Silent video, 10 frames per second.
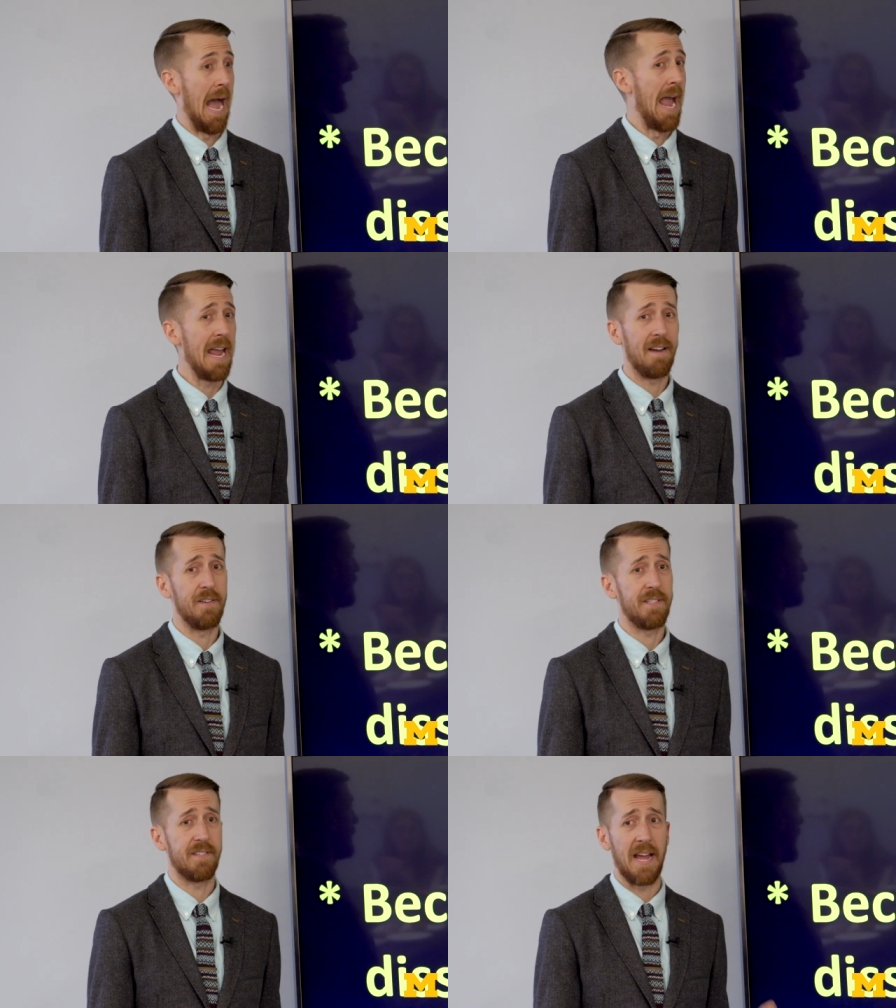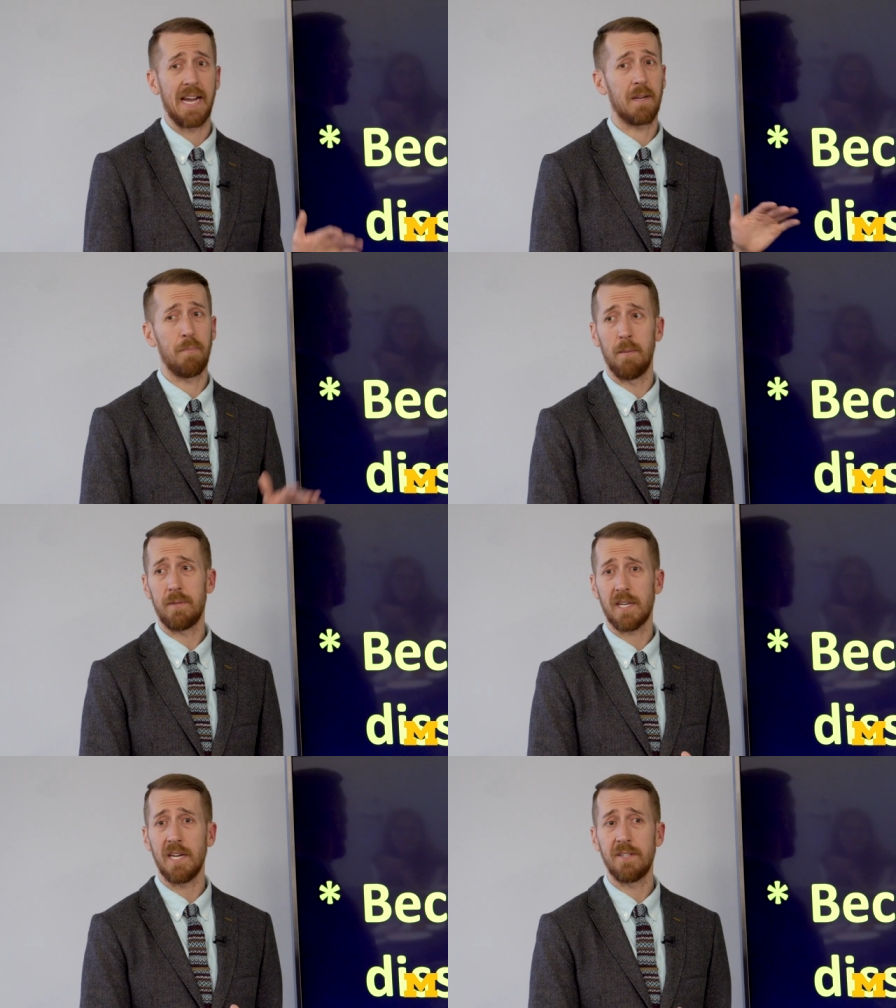I have a stack of
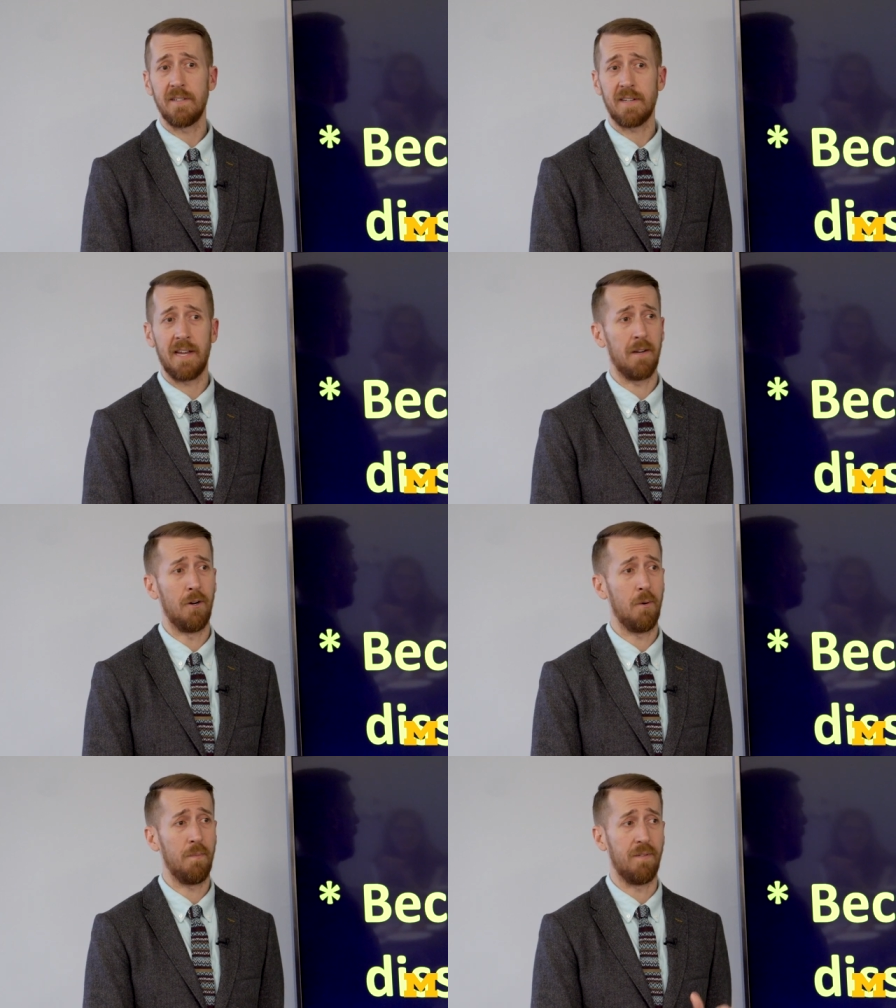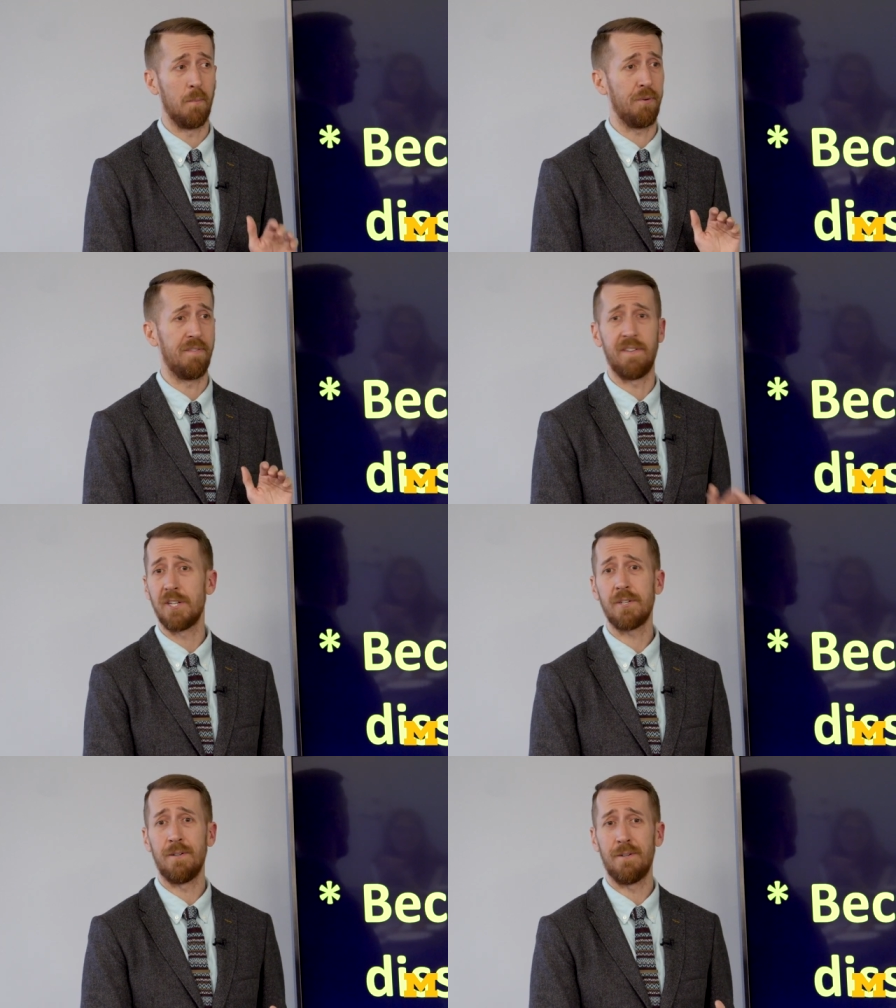publications at home from
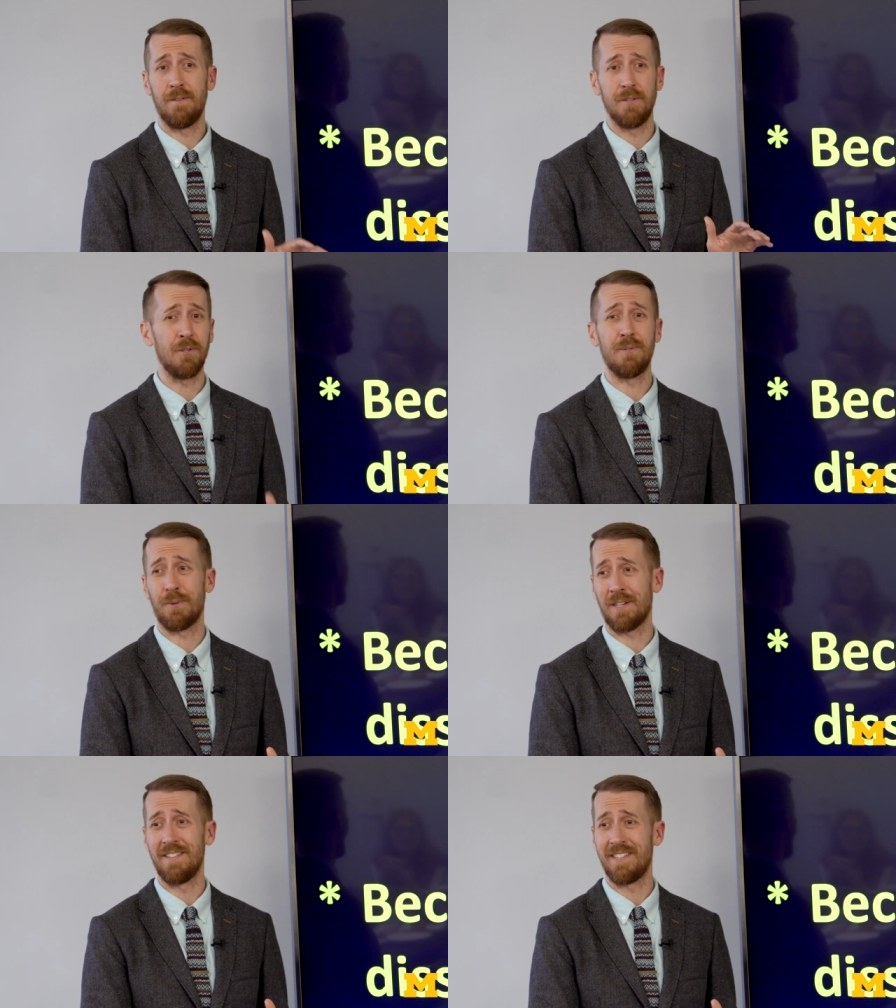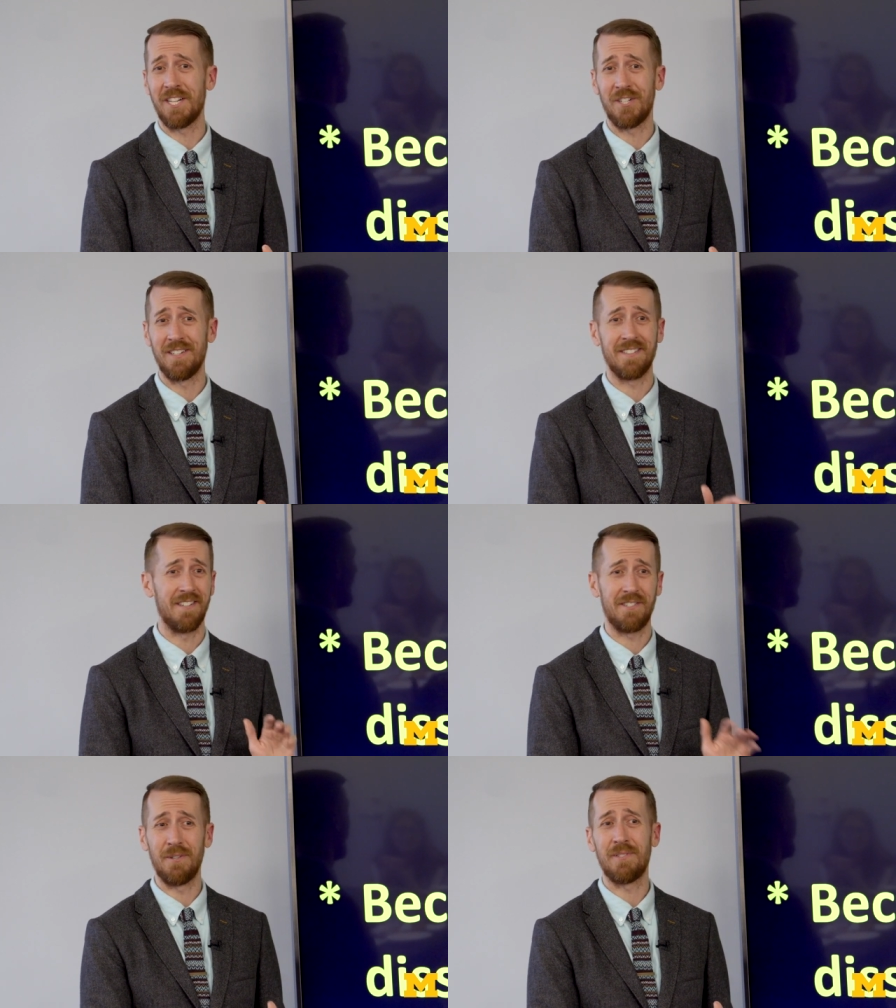professional news organizations
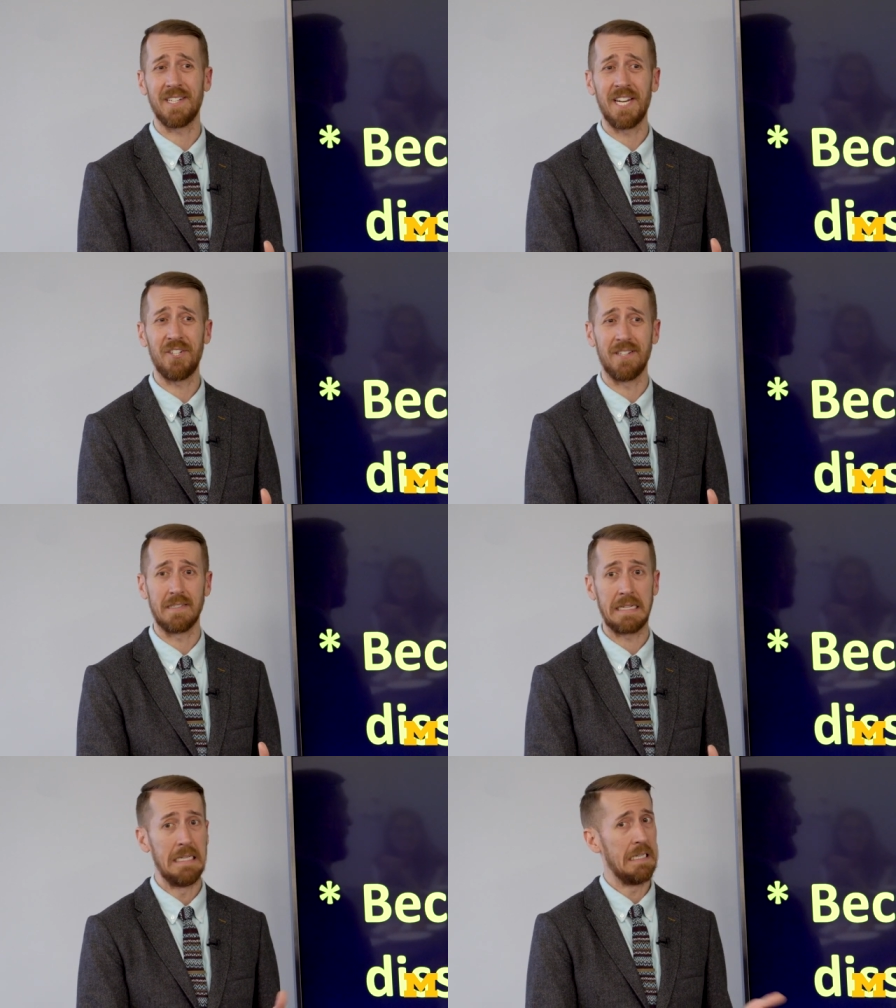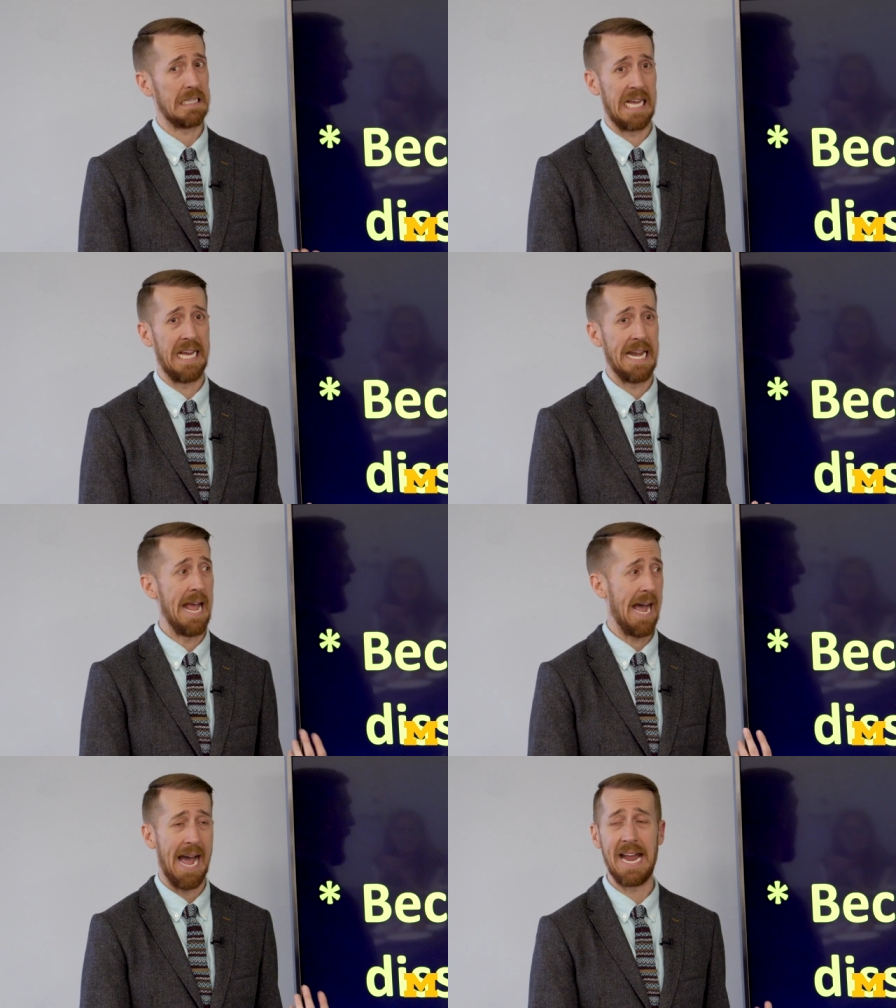and associations that
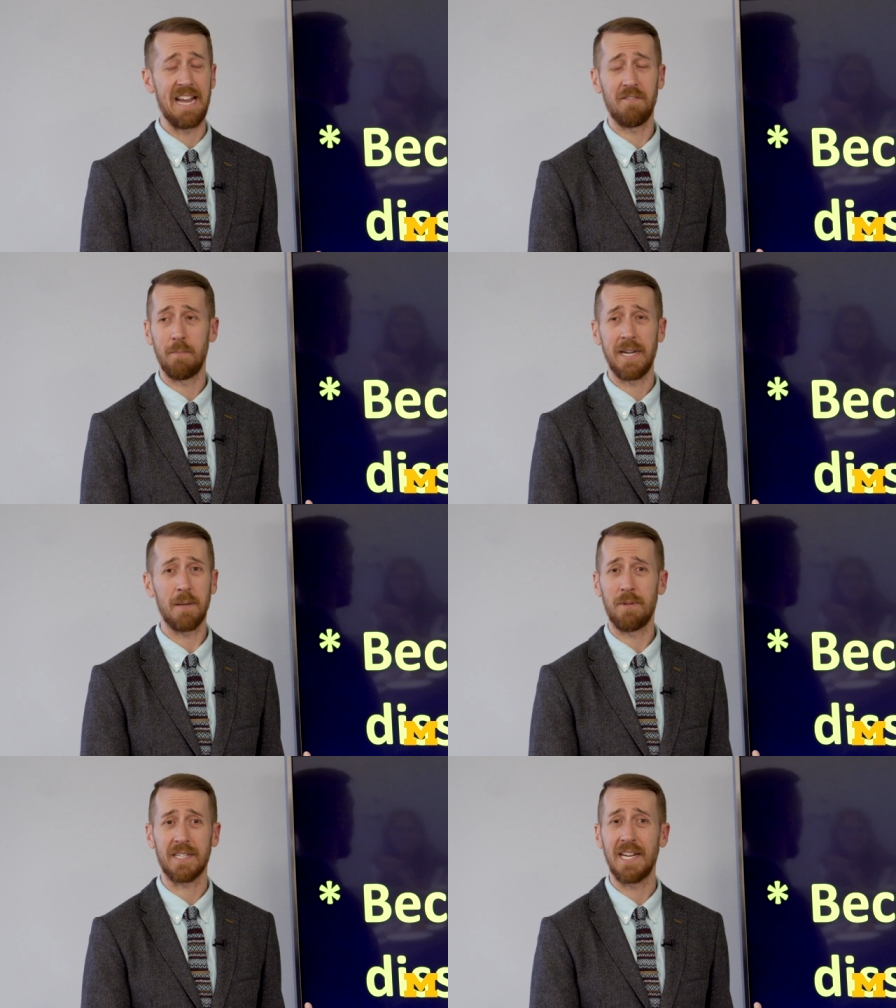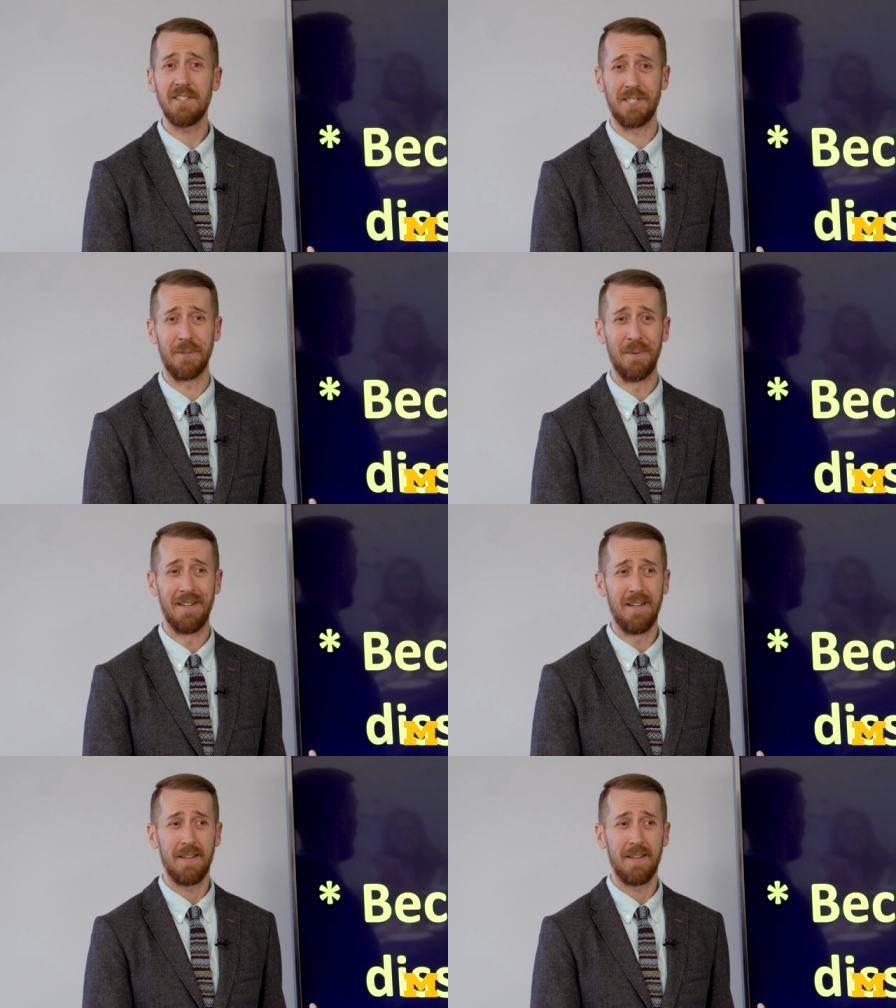I haven't been able to get to.